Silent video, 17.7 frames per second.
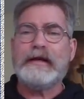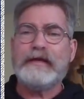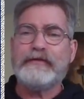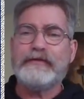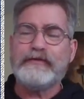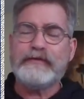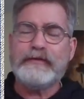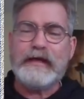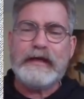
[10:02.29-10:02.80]

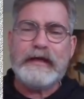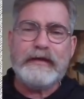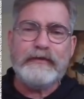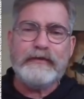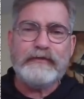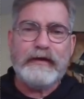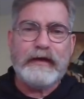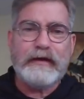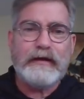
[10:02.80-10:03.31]
It's
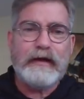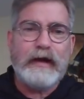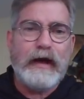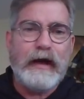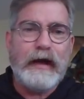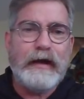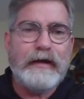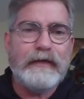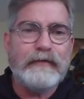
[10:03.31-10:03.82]
things that
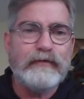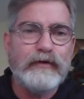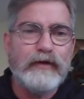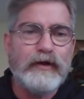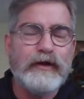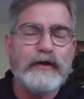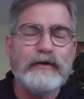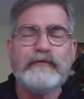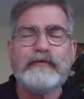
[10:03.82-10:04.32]
I have
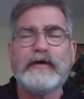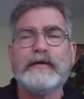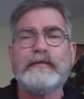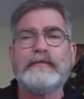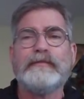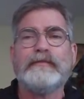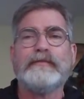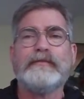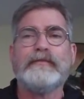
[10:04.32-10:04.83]
learned
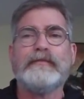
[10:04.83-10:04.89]
from